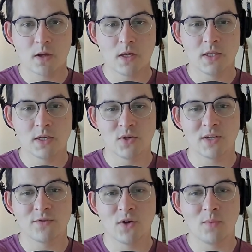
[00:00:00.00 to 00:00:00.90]
this
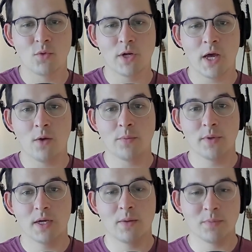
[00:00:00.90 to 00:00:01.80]
transfer hub would
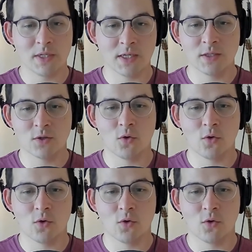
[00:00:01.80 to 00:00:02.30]
help companies